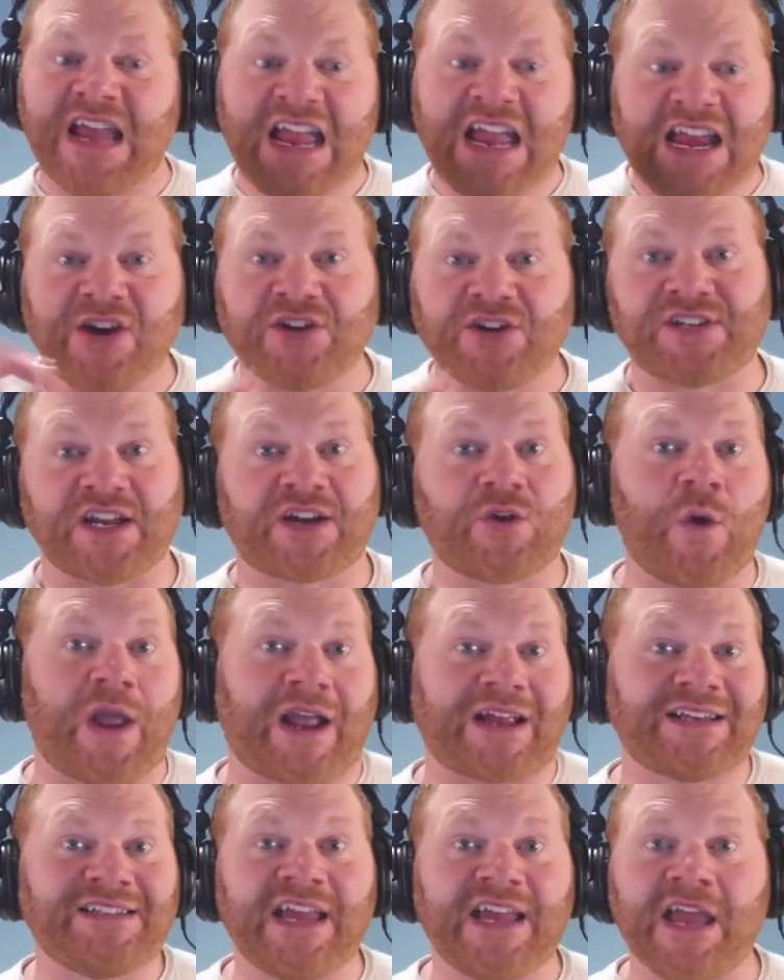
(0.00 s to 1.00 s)
here's a
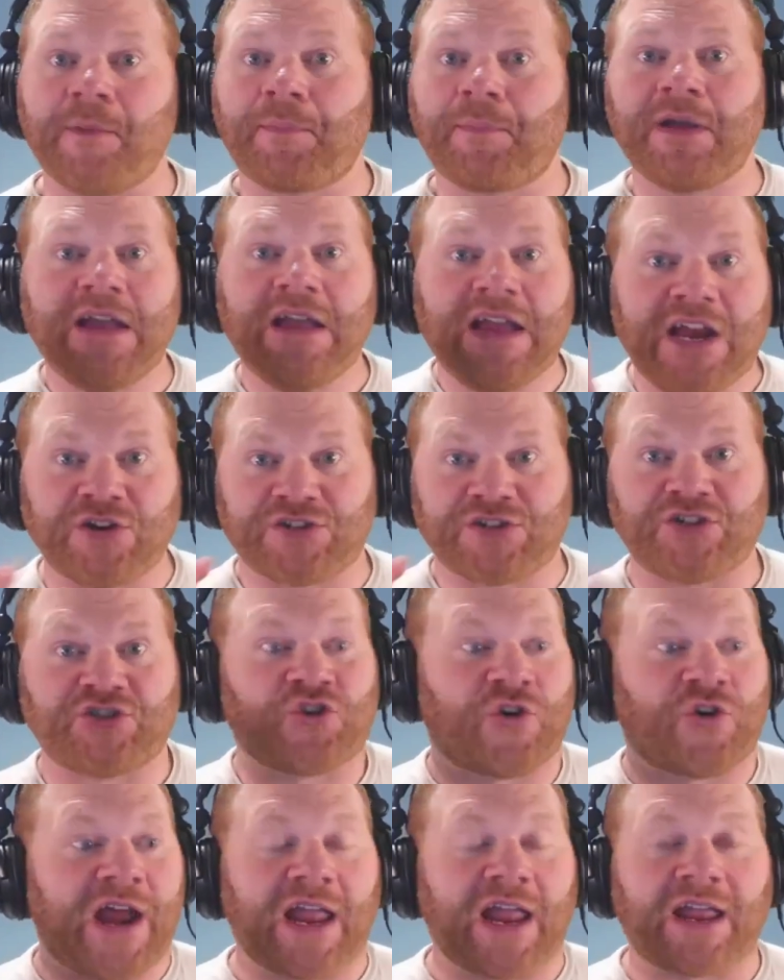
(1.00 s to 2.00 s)
quick tip, here's a
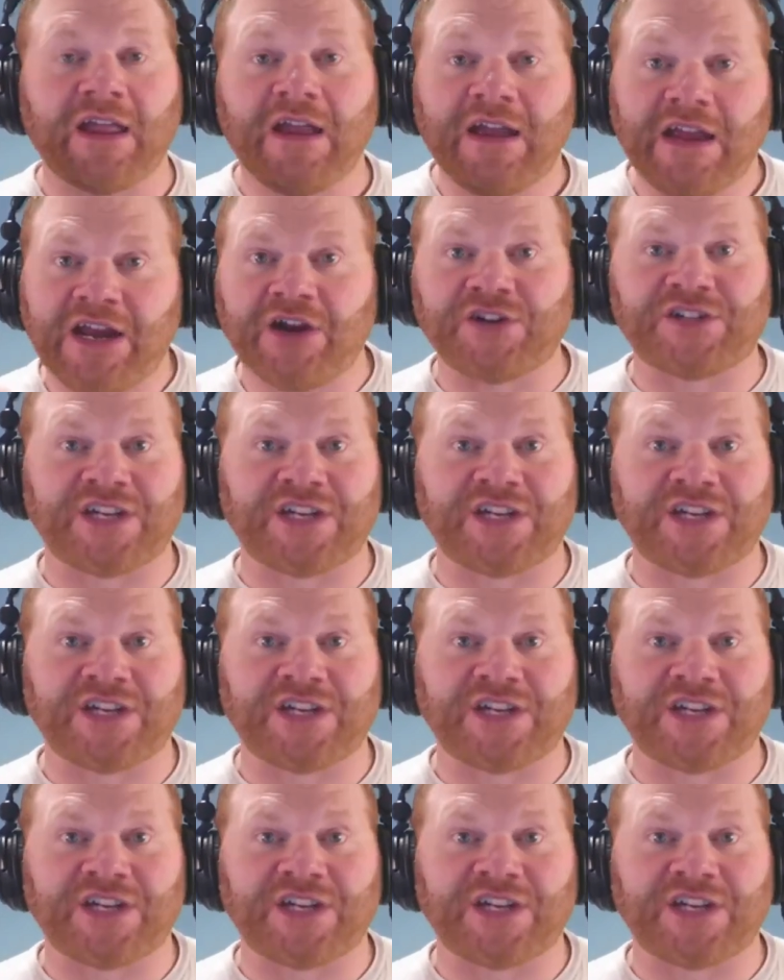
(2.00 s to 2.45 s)
trick, here's